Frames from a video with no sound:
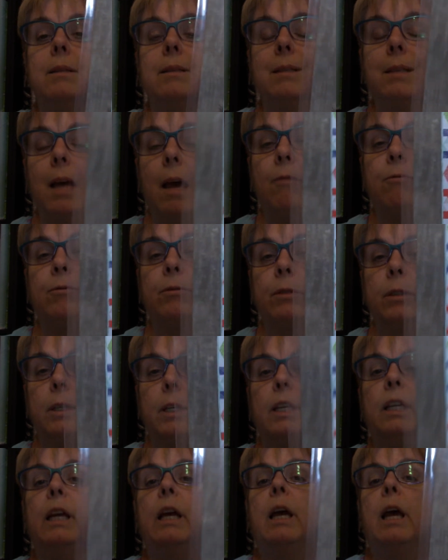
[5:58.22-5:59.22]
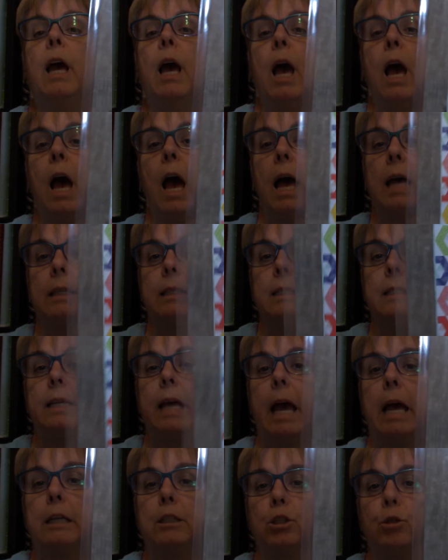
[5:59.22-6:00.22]
definitely a
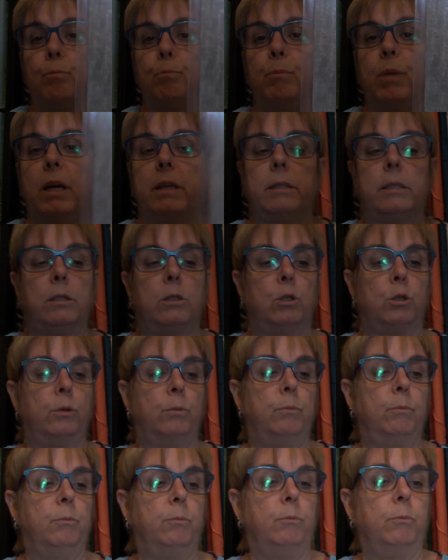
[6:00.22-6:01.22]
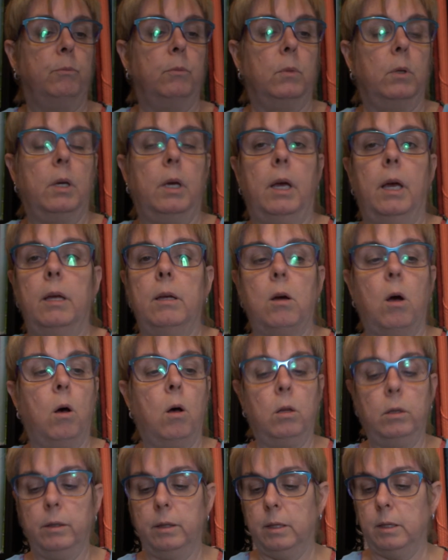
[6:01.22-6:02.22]
stash buster. Okay,
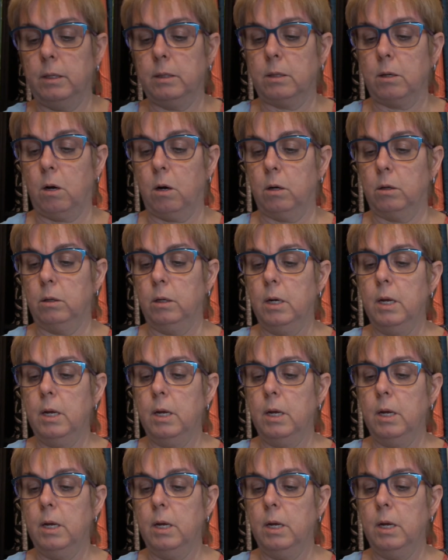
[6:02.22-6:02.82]
all of these are.